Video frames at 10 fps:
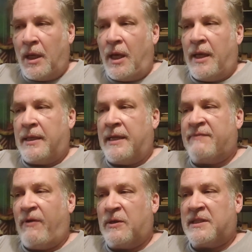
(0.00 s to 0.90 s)
and I
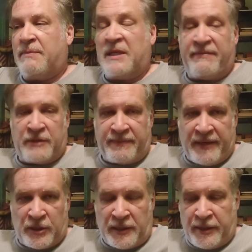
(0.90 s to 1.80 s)
focus in medieval
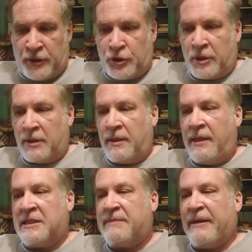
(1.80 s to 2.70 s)
Spanish literature,
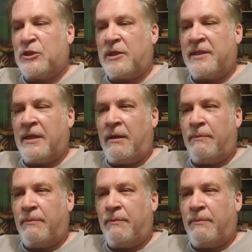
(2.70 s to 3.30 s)
especially the